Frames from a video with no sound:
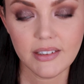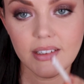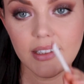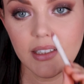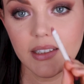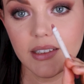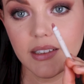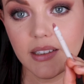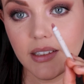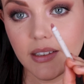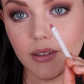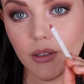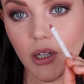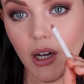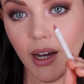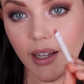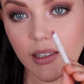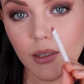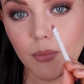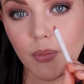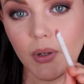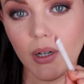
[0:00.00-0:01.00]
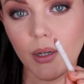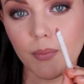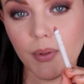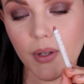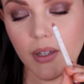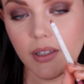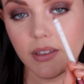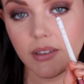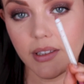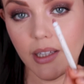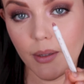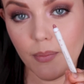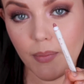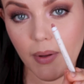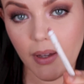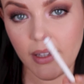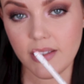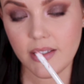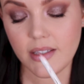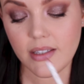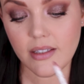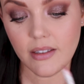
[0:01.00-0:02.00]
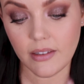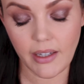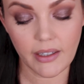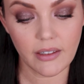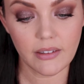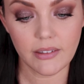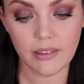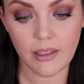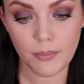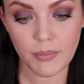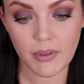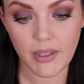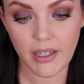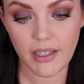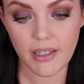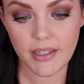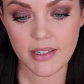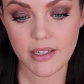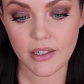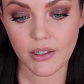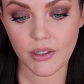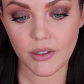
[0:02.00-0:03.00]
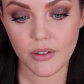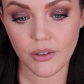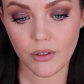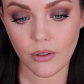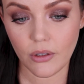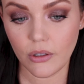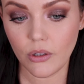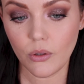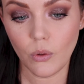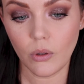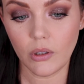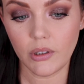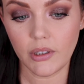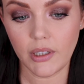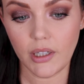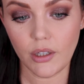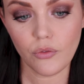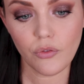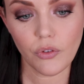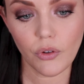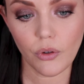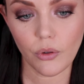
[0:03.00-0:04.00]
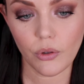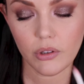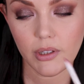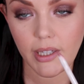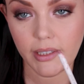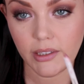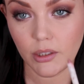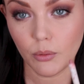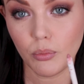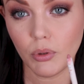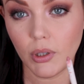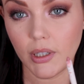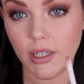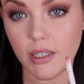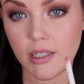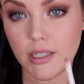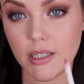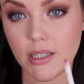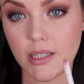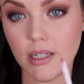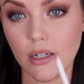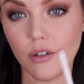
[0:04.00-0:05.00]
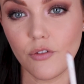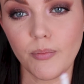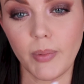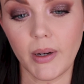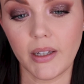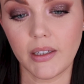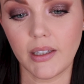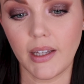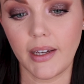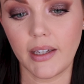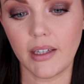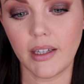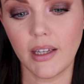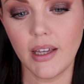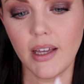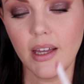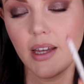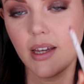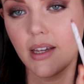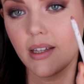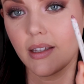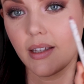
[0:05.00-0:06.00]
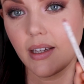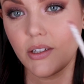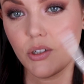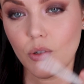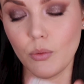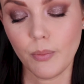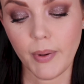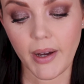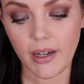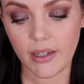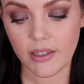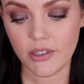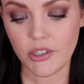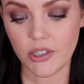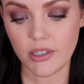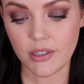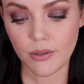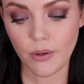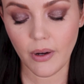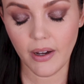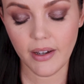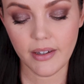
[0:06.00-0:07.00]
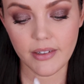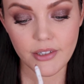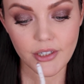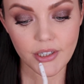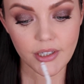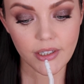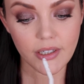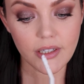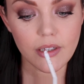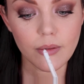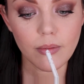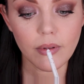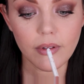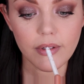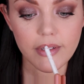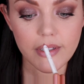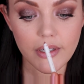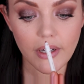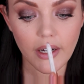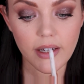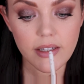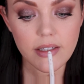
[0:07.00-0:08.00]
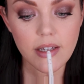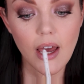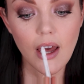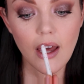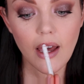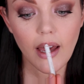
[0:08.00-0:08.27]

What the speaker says: the Colourpop lip pens, like lip liners are good quality for like the product itself, but like the actual packaging is quite shitty to be honest, you guys.